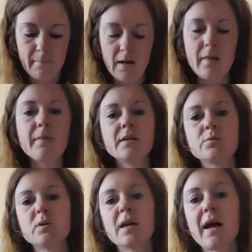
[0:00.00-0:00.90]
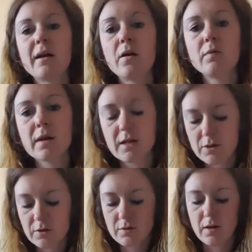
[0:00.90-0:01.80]
And this one again, it only gets
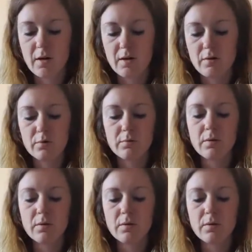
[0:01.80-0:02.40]
used at home,